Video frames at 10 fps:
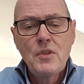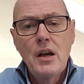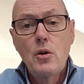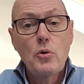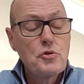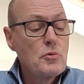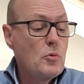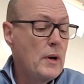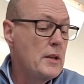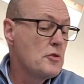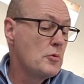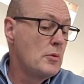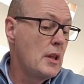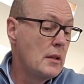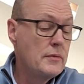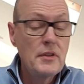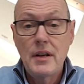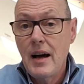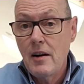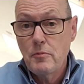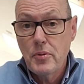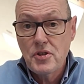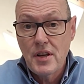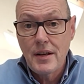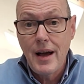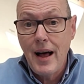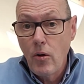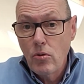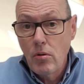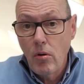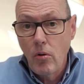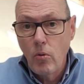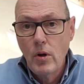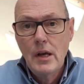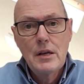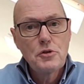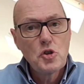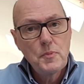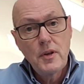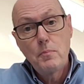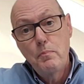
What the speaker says: And also, the wine is only 11.5% alcohol, so it's been